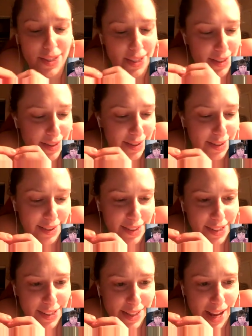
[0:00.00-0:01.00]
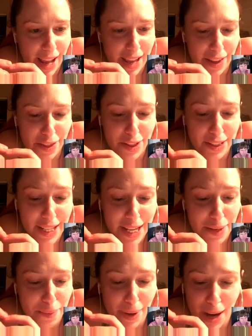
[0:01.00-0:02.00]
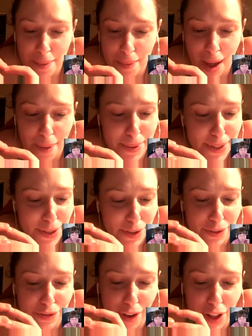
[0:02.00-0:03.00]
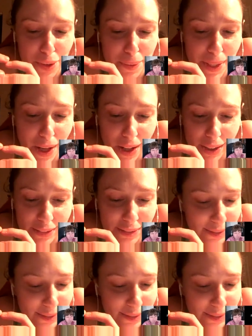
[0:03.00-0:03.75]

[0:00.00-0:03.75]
as taking the lead, but I'm happy to follow along